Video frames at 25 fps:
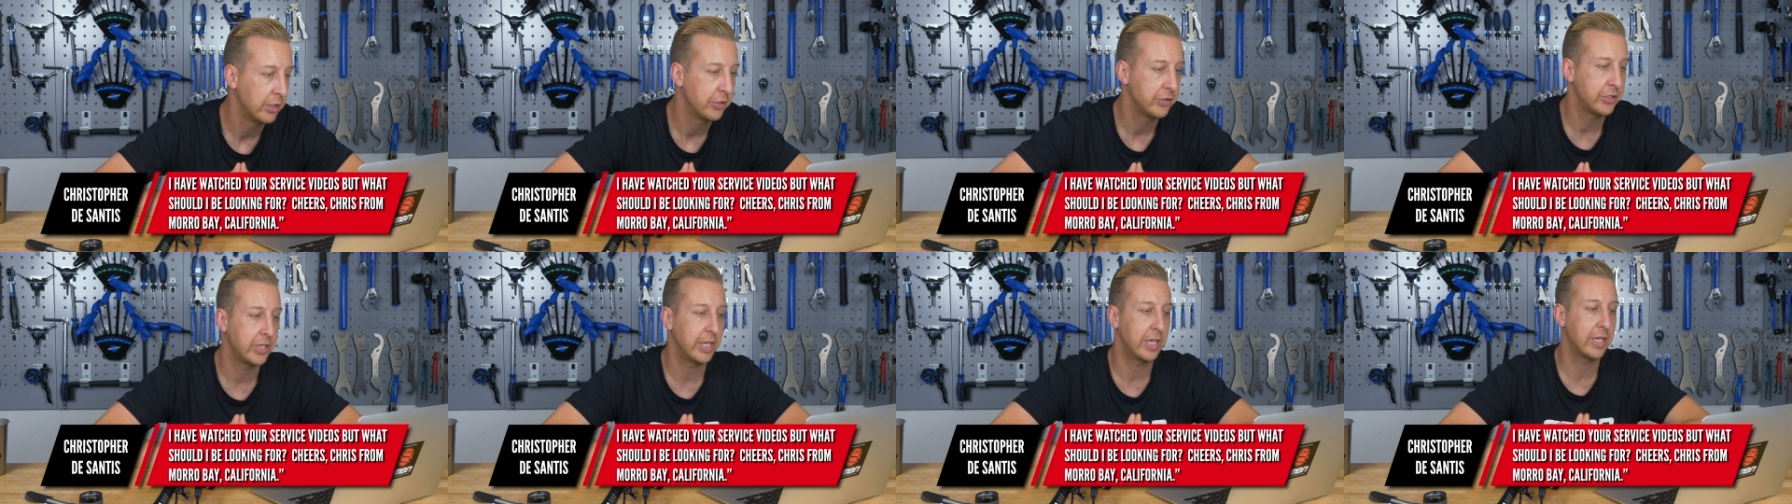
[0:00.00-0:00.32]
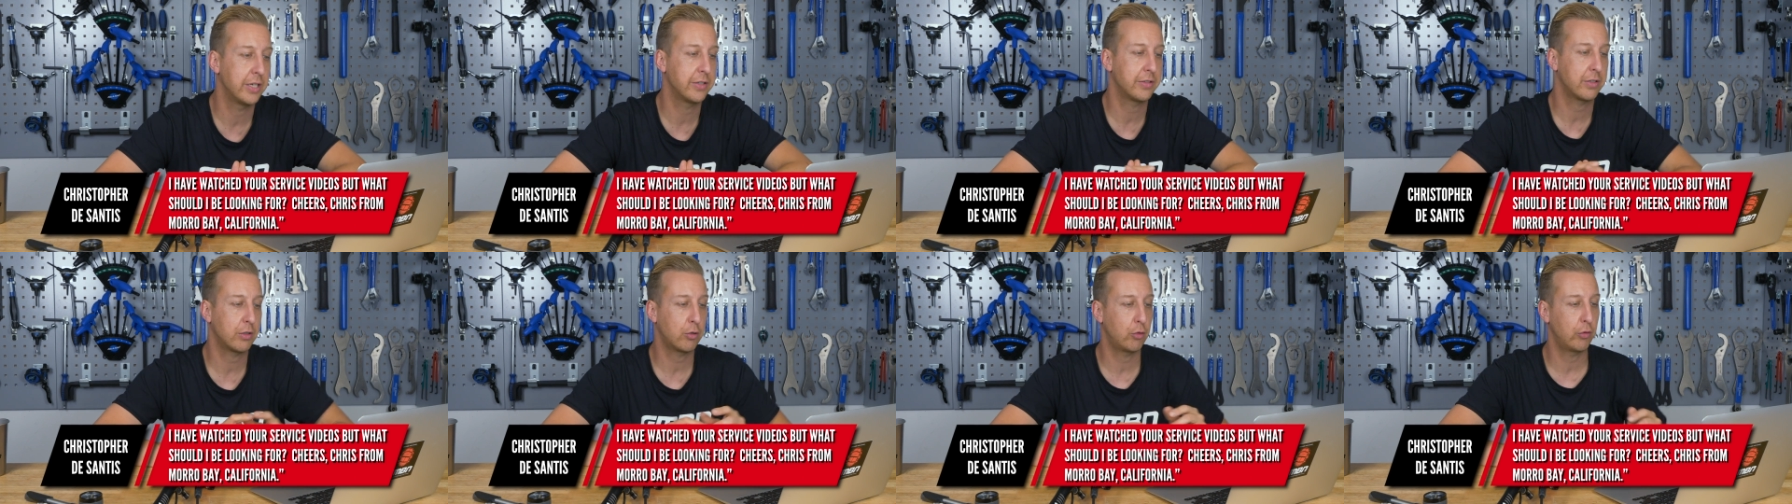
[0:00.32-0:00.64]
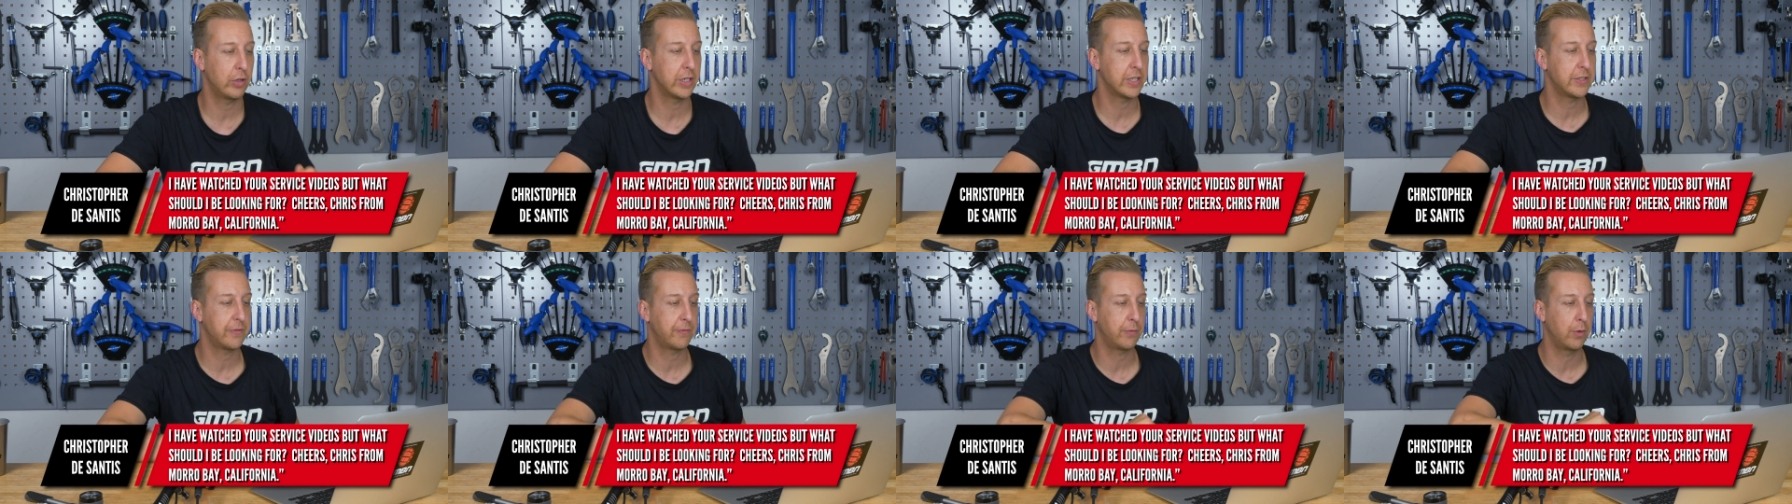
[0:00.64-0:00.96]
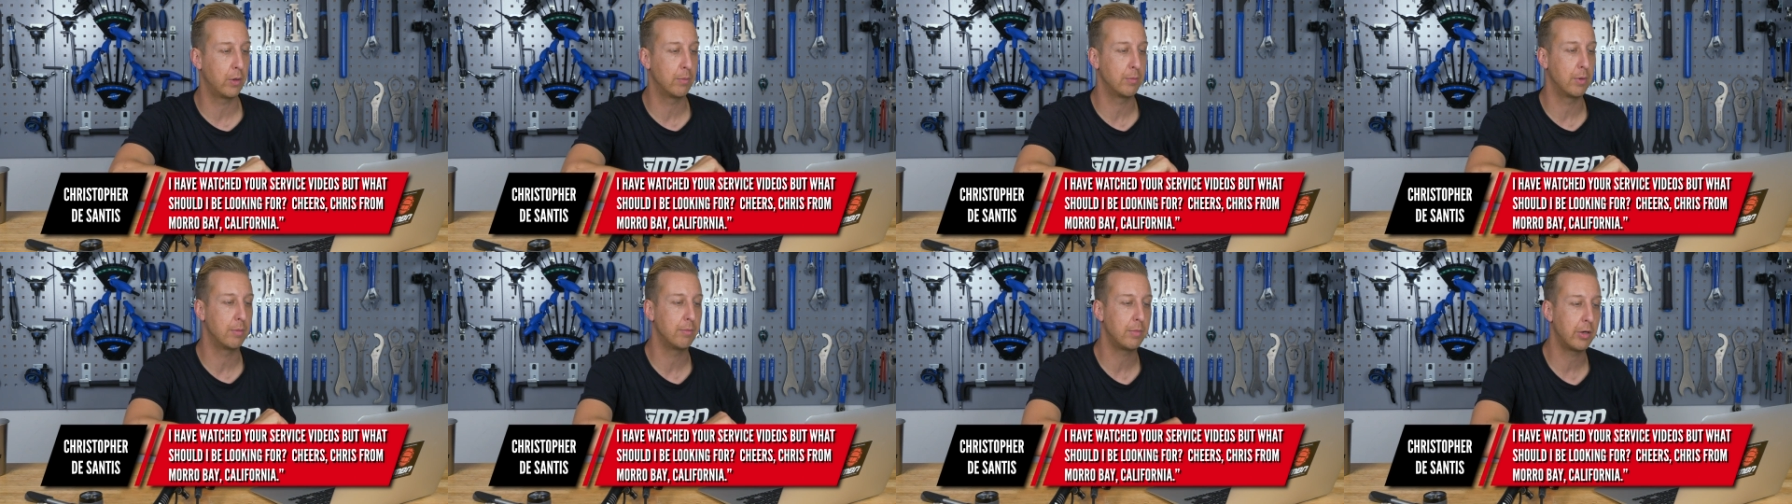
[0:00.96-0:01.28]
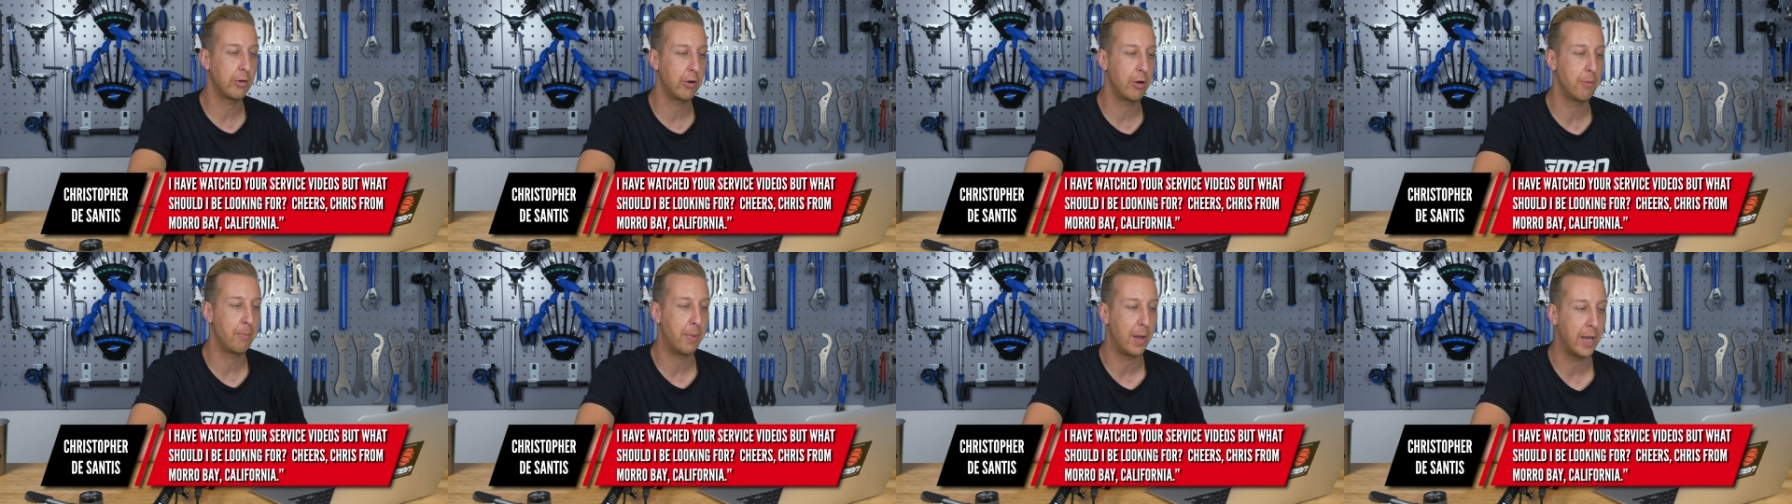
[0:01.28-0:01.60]
Cheers, Chris from
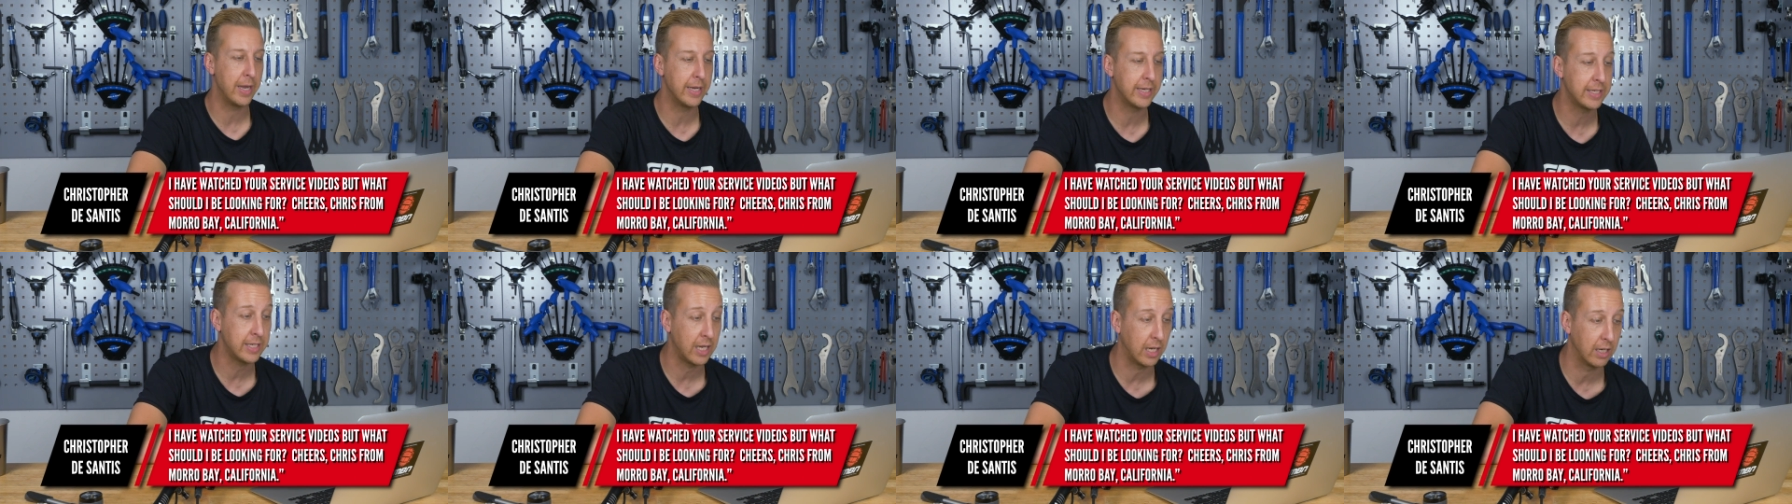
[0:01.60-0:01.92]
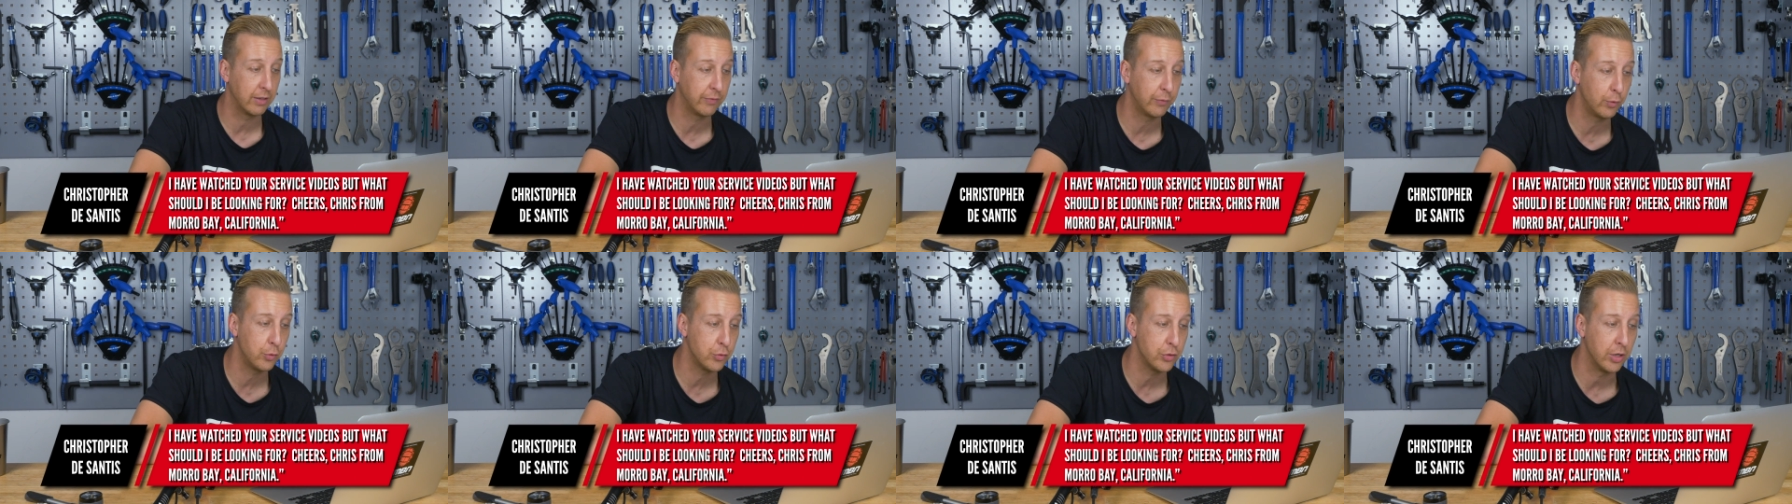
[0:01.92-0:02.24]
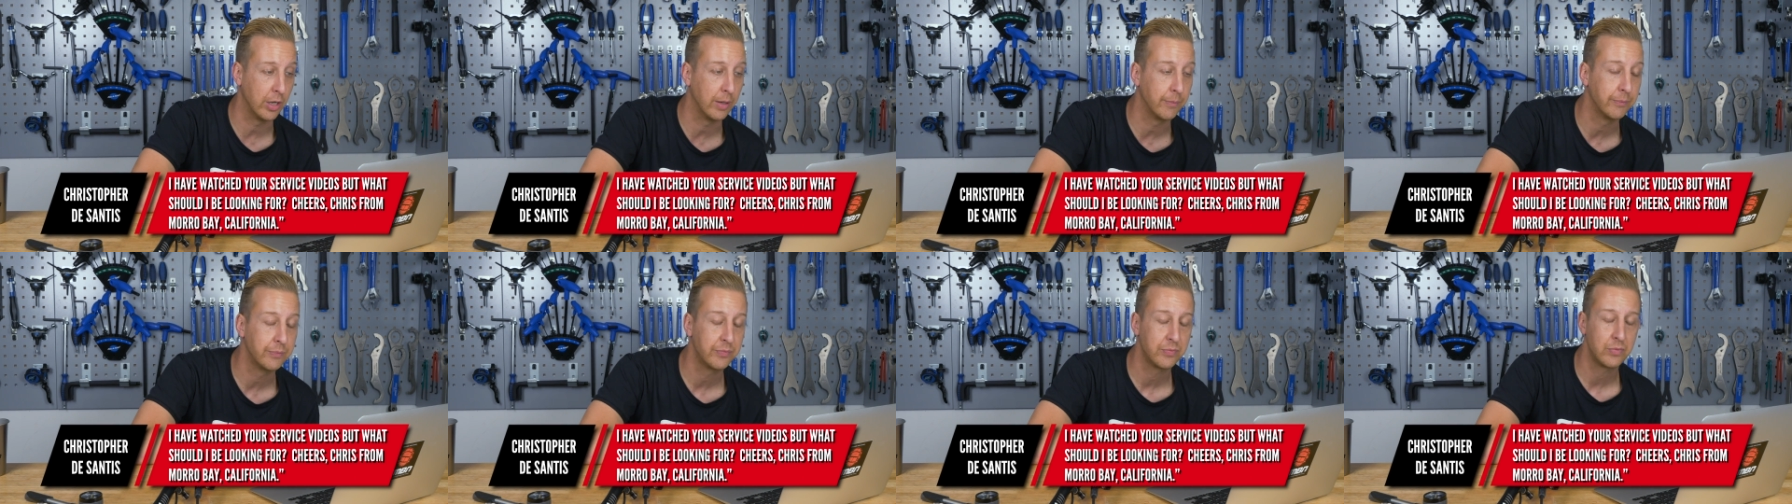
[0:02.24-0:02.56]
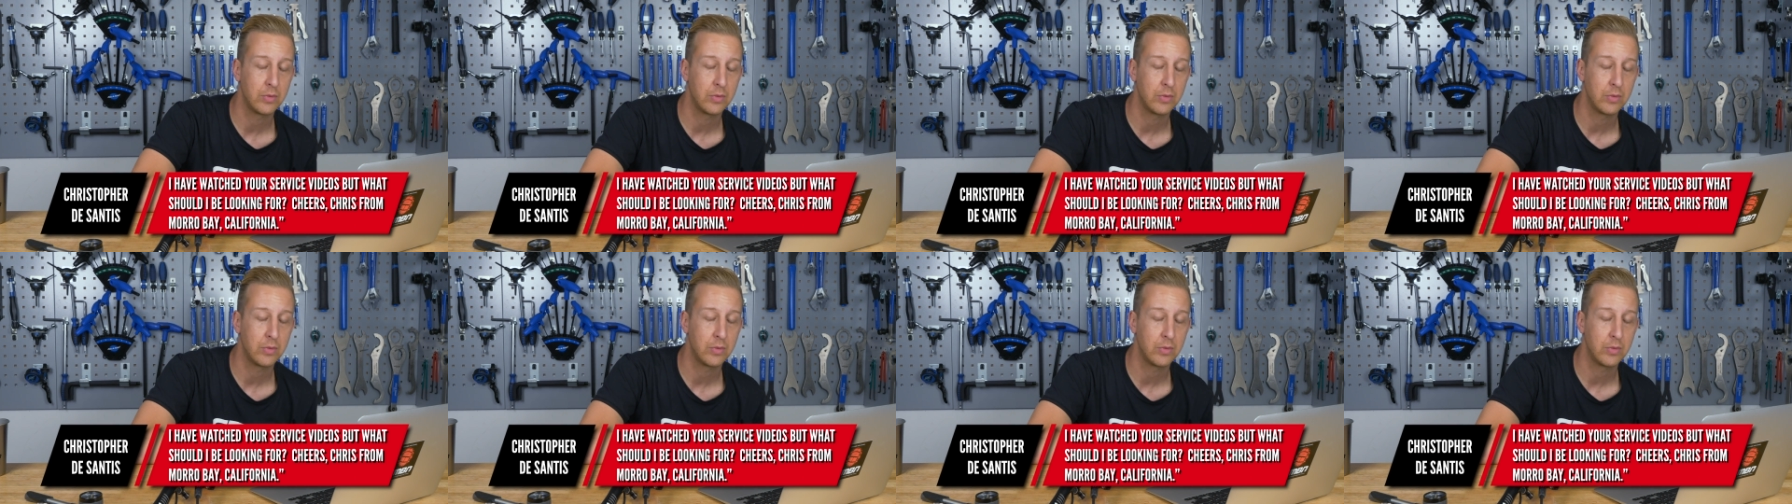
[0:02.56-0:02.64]
Morro Bay, California.